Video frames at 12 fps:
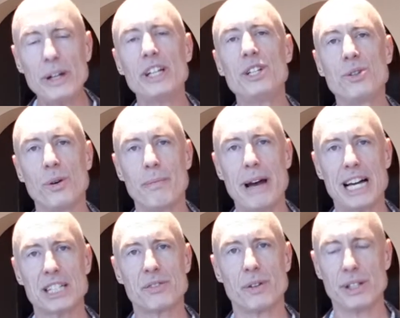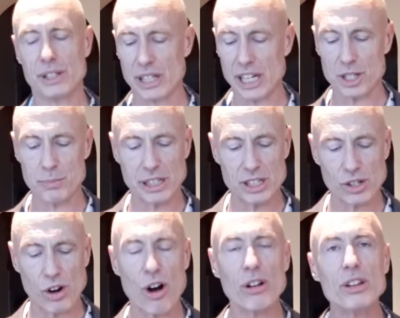into a max voting election, because
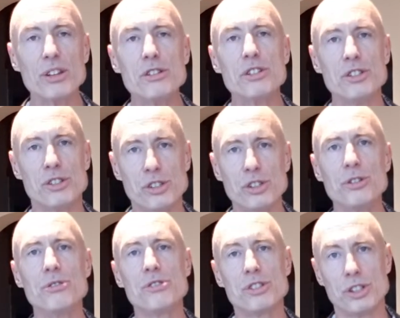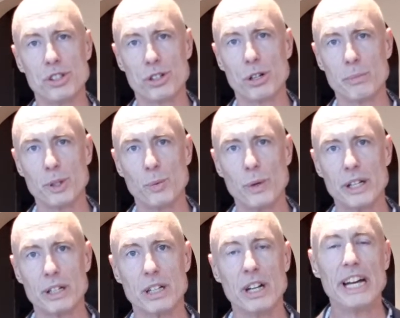all of this is used to determine the
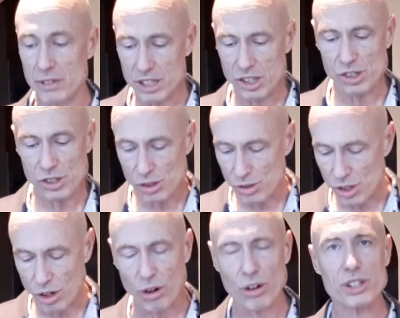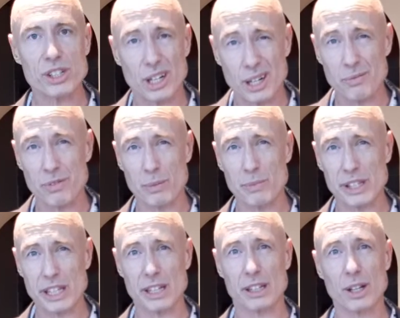winner. This is used all the time from the
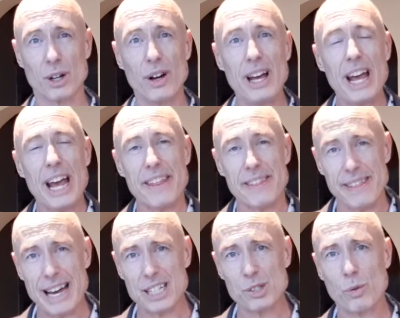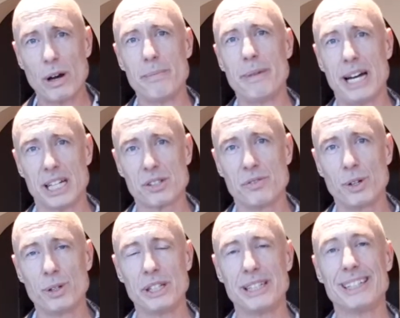get-go. And that's why max
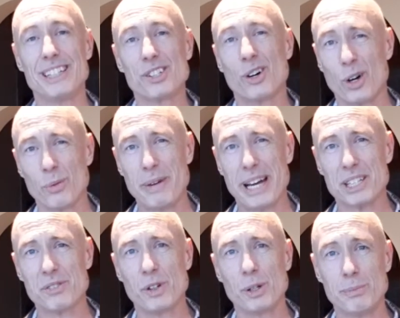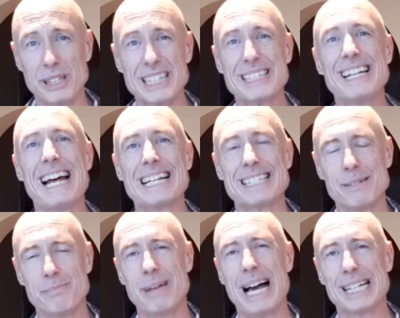voting is called max voting, because it has the
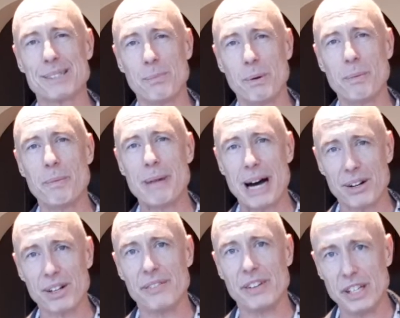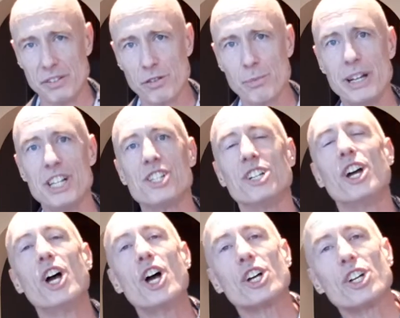maximum amount of information
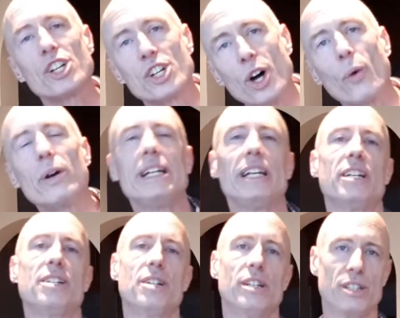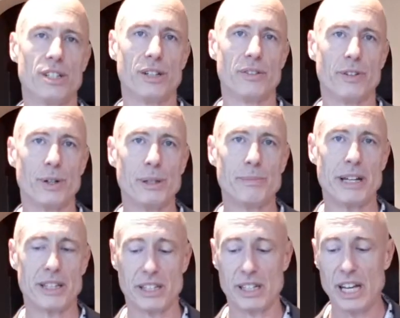going into the voting
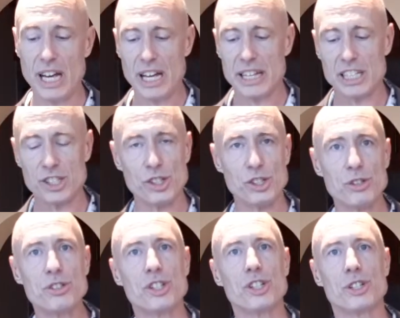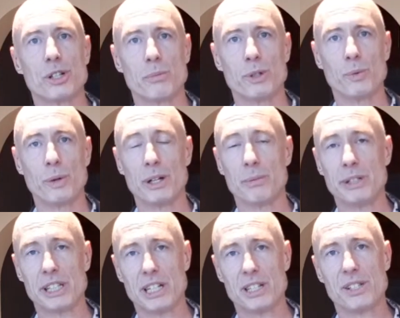method that's used to determine the winner. And
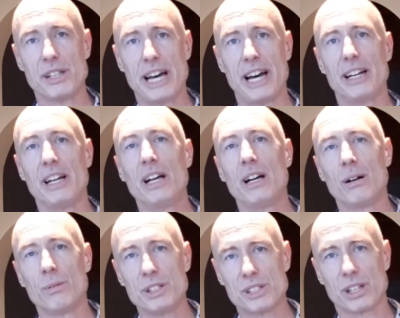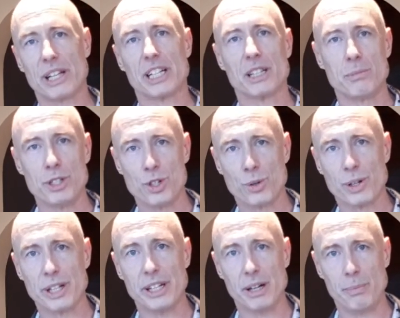because of that, we select the
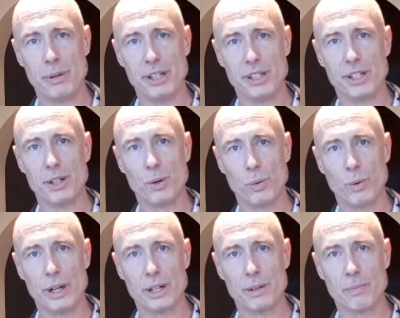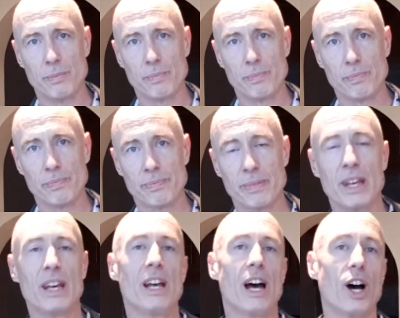majority opinion winner.
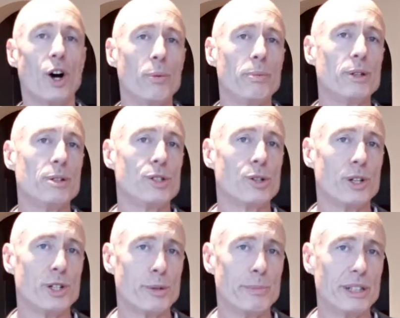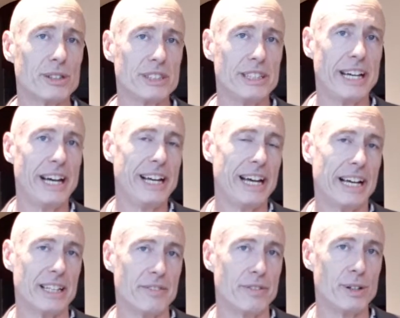I hope you enjoyed your meal today
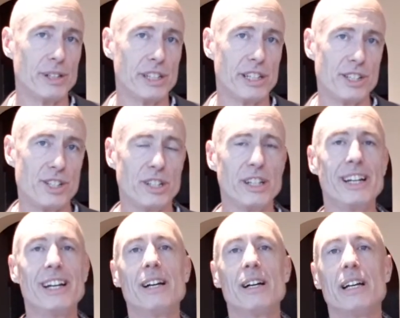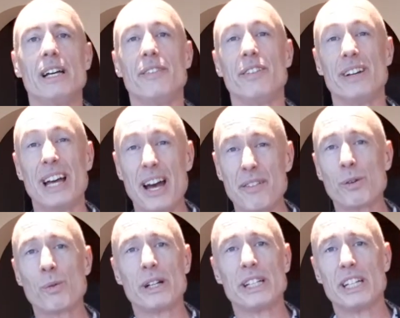at the Voting Kitchen. If you ever
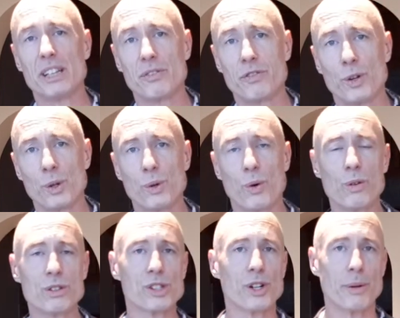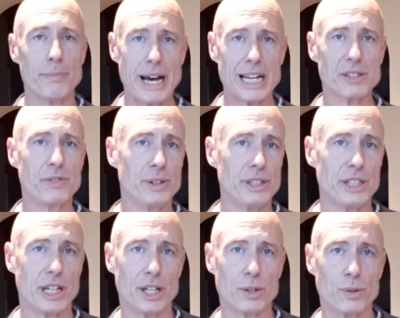want to get the full course, go to
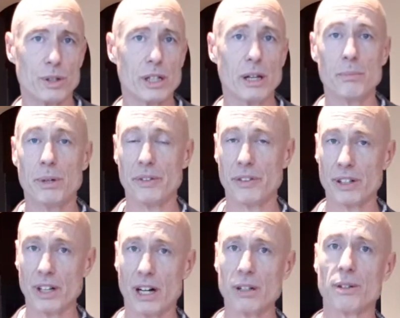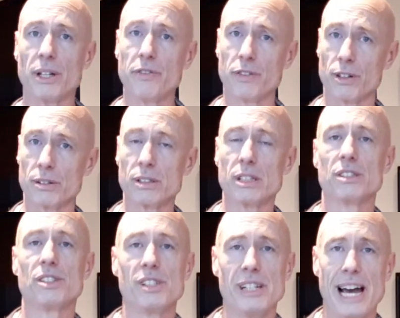maxvoting.org. But if you're hungry for a little
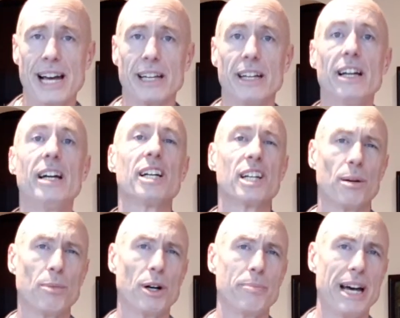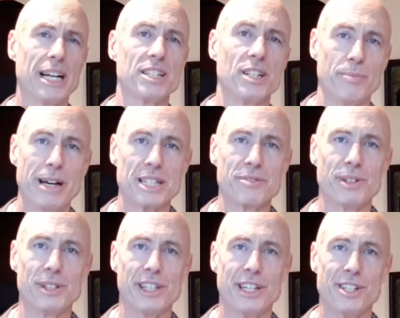snack, come on back to the Max
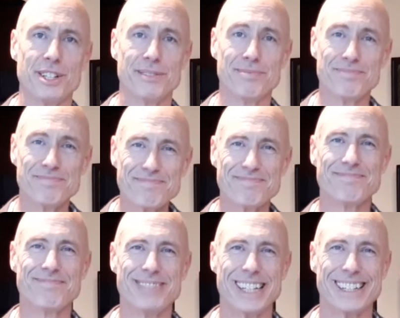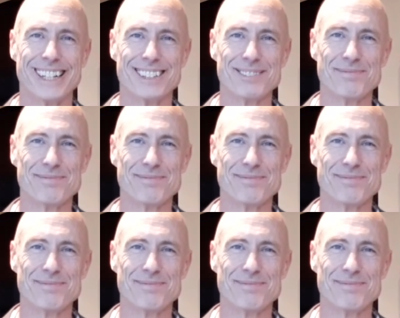Voting Kitchen. Take care.